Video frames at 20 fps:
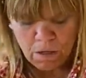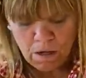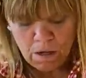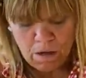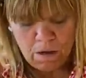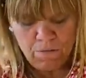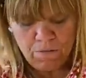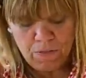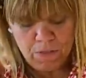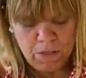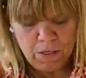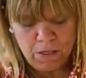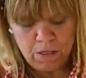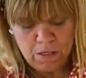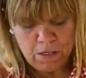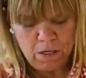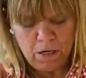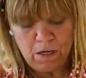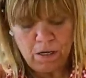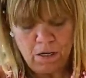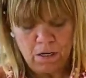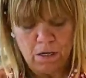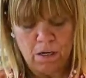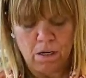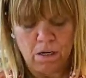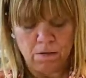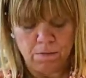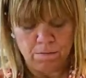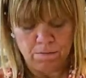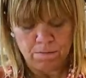of the,
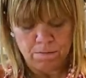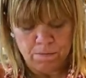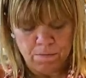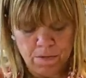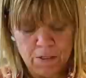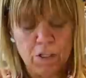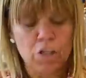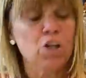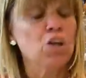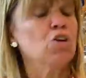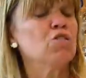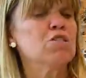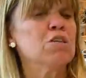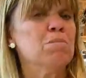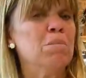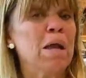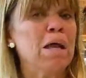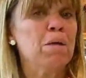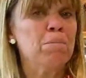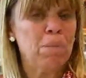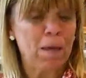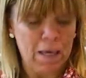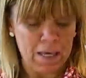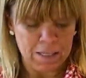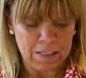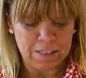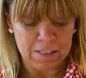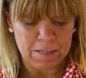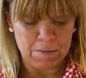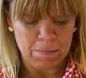uh, you know, tomato
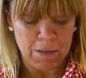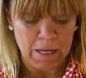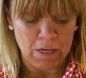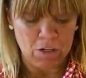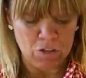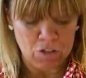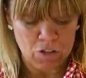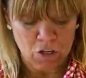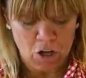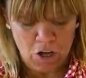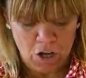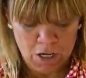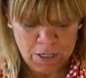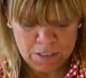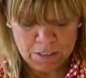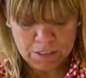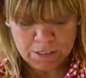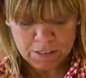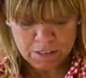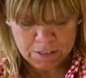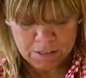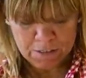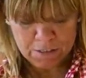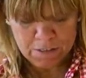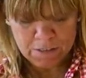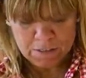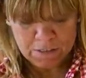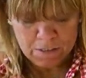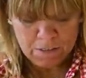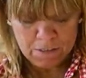paste, tomato sauce.
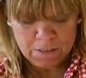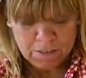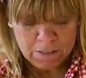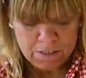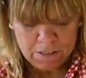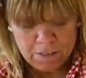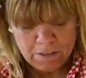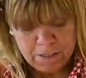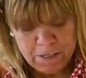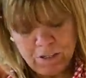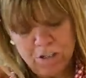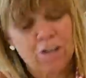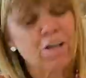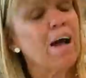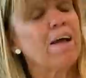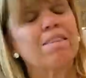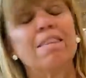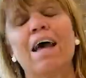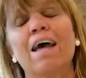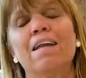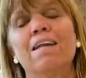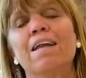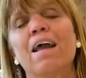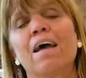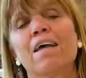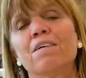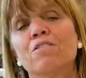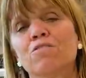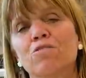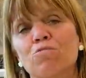And you got that
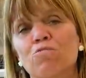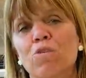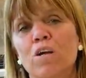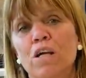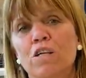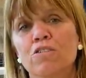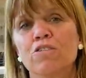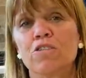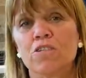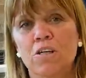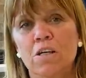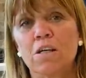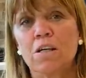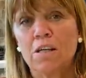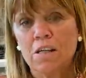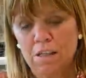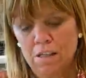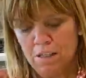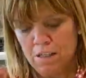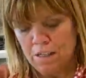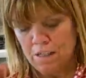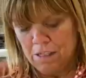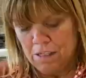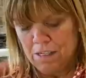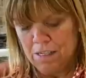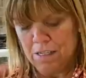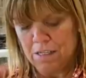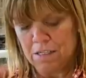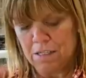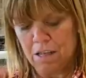nice richness
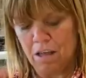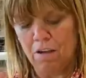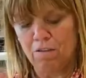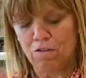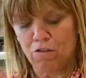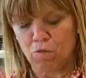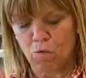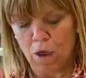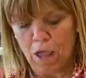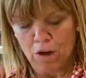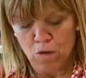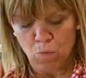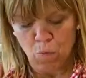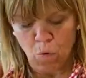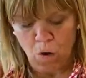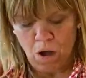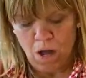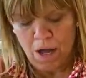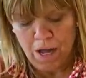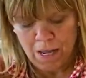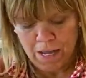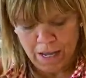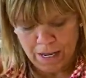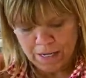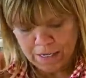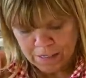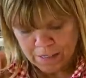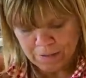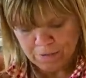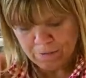of red
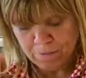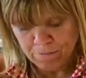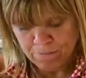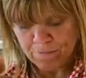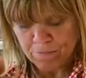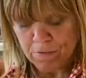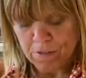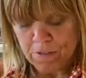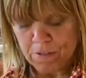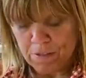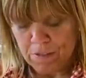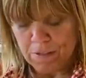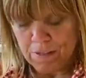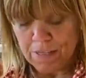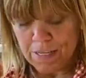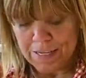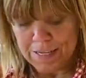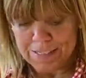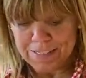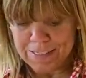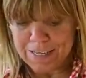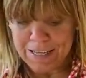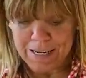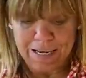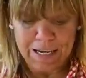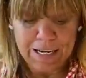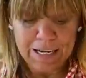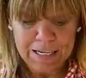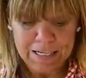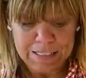wine. Like I said,
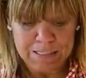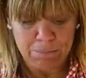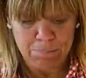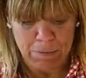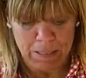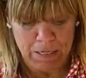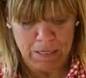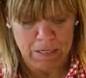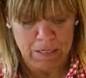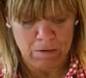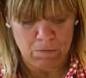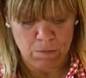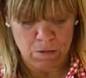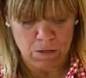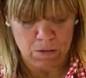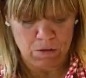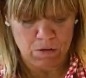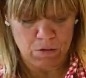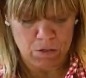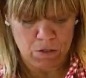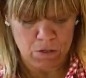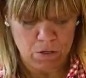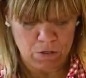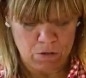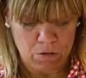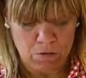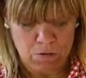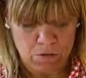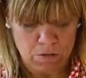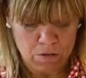I debated whether
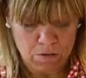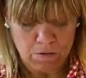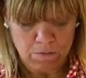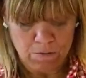to